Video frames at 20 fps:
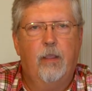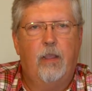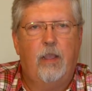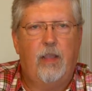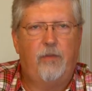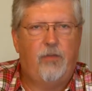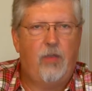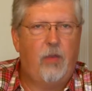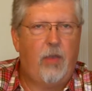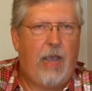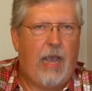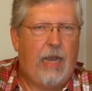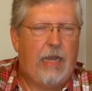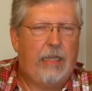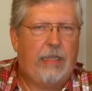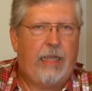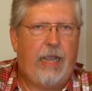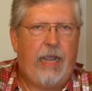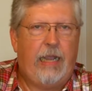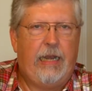If you
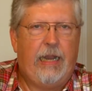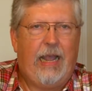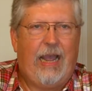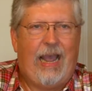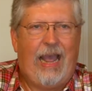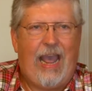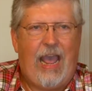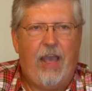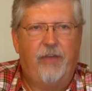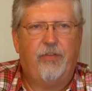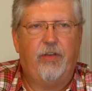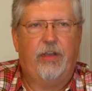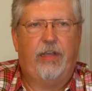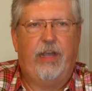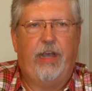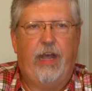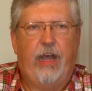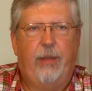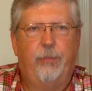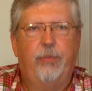allocate a half a
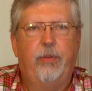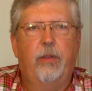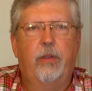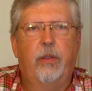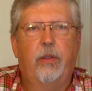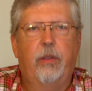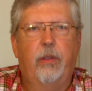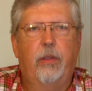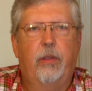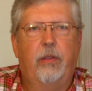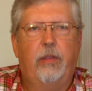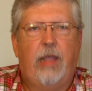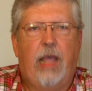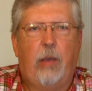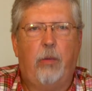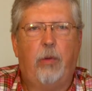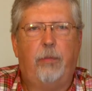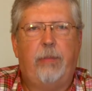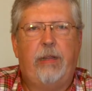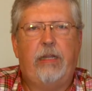cup,
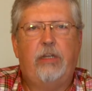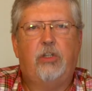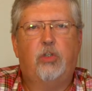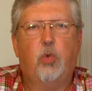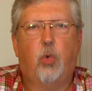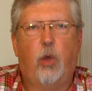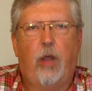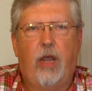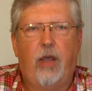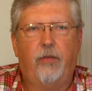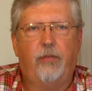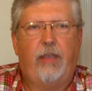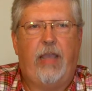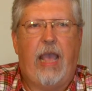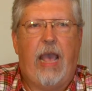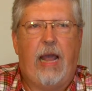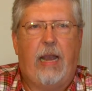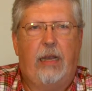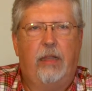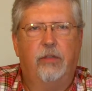that would be 12
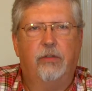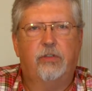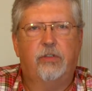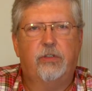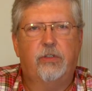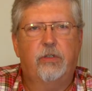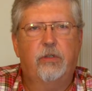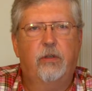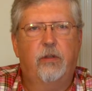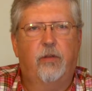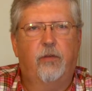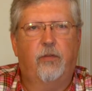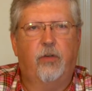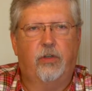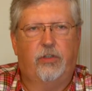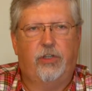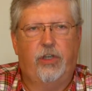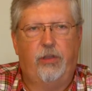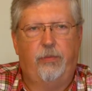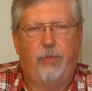gallons
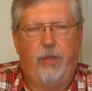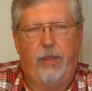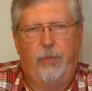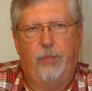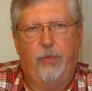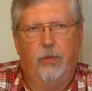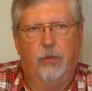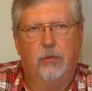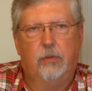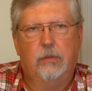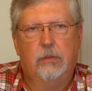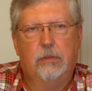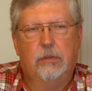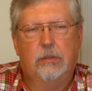for 2 people.